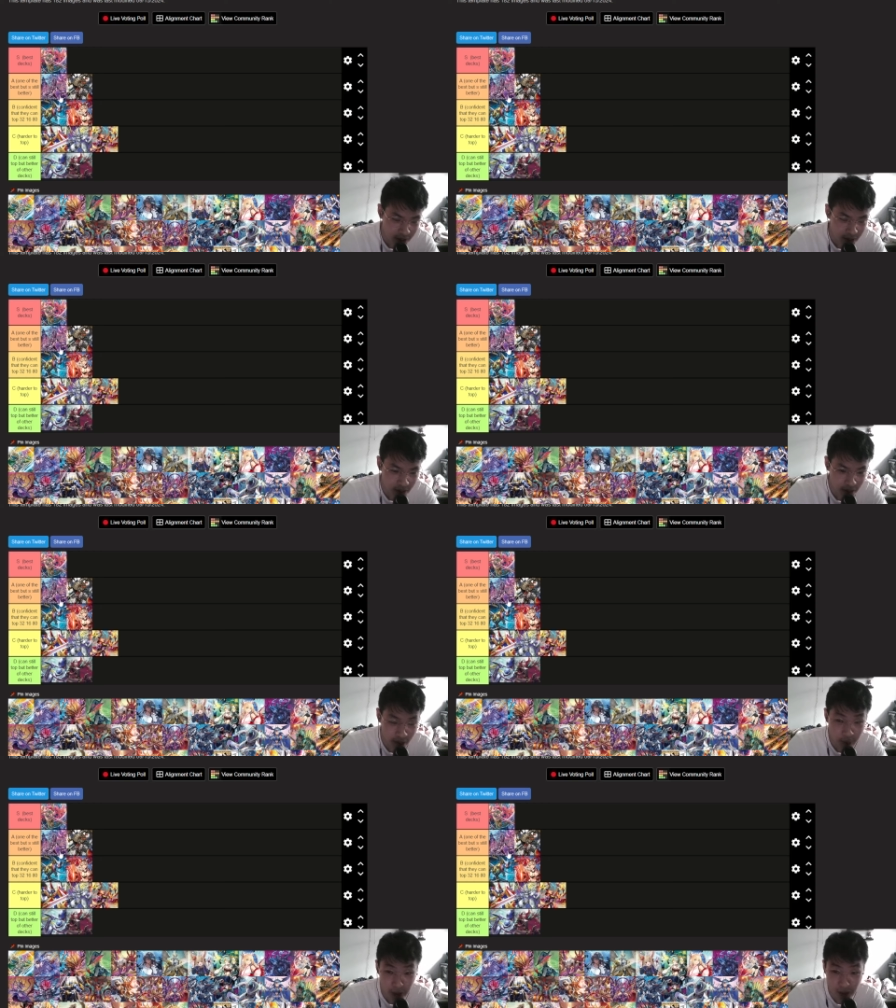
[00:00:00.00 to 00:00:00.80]
just a
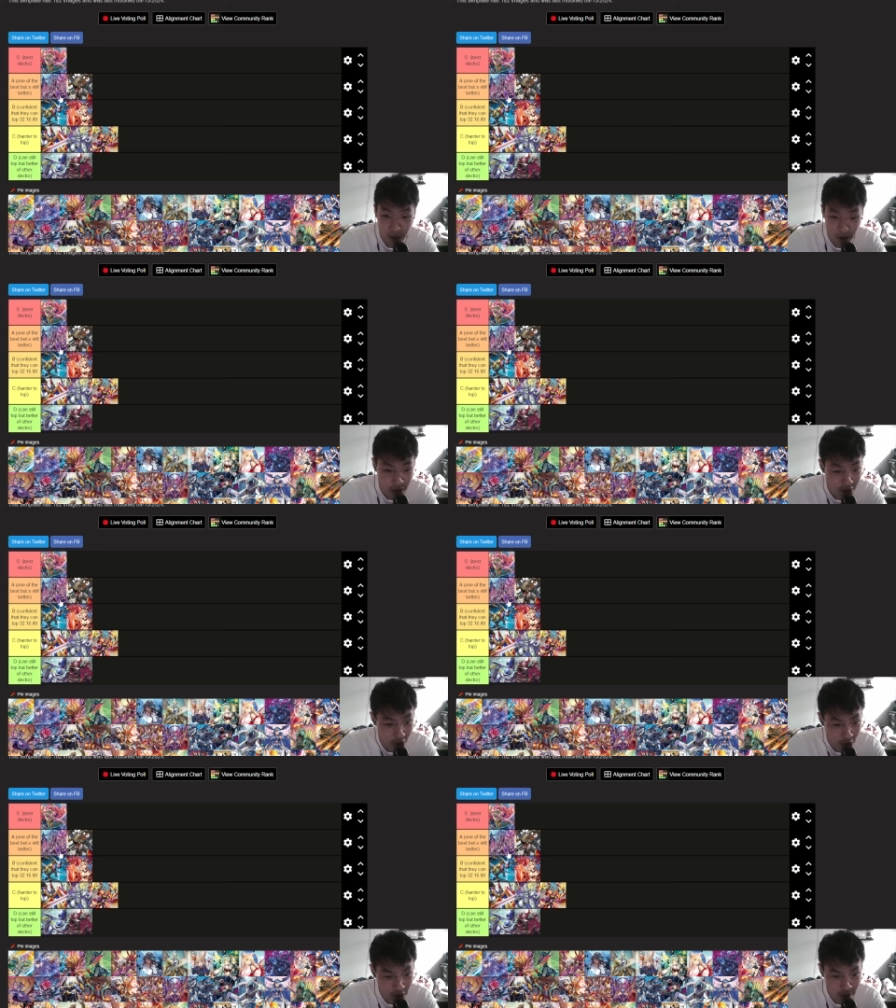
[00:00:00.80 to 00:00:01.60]
bit it's
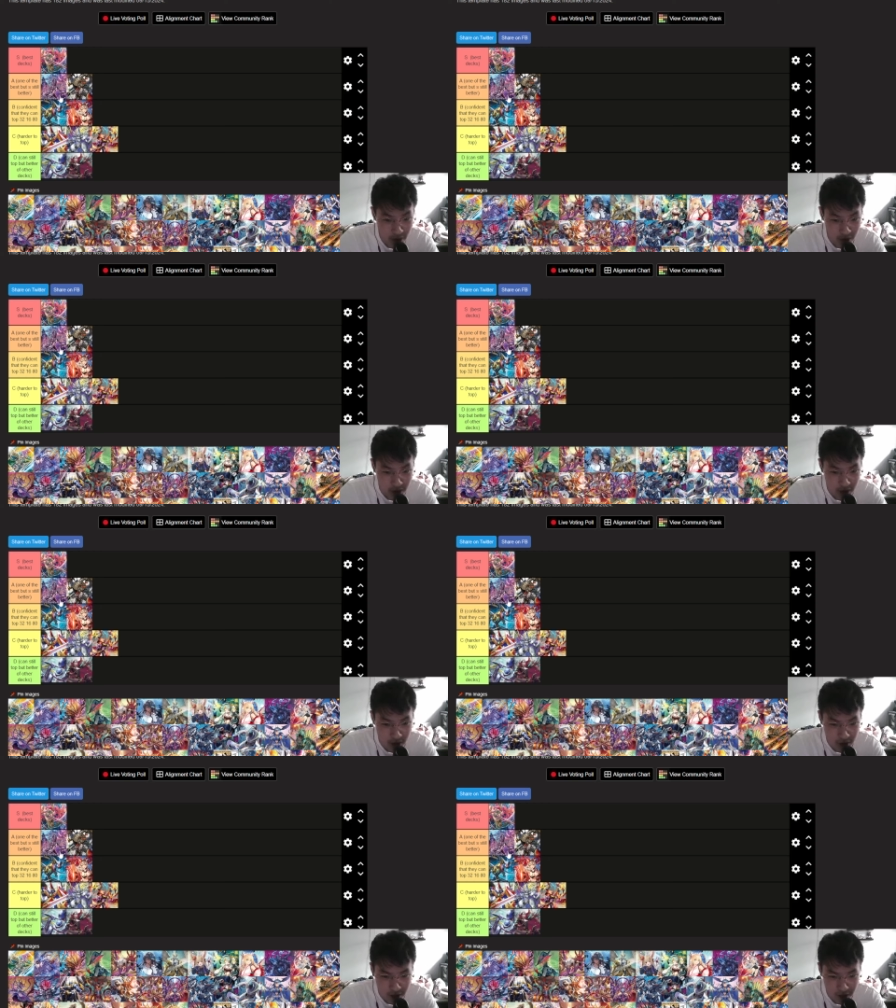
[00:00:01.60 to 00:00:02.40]
slower because it's a
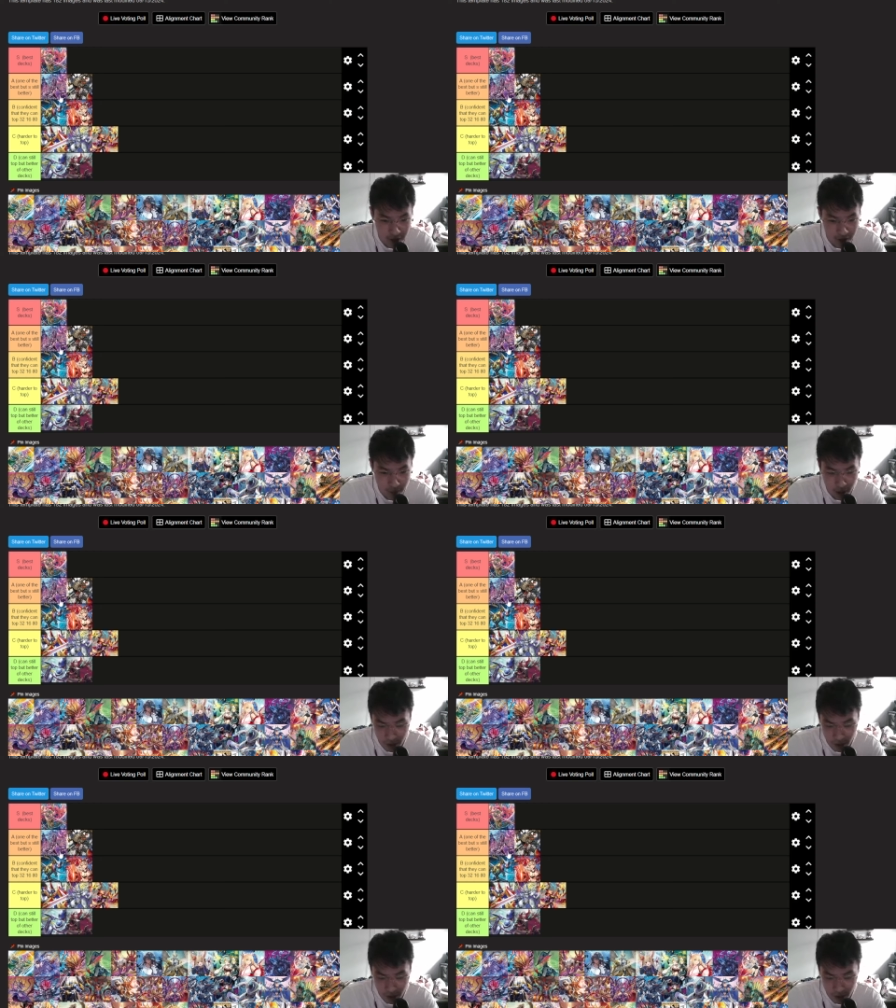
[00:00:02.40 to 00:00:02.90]
stride deck, but.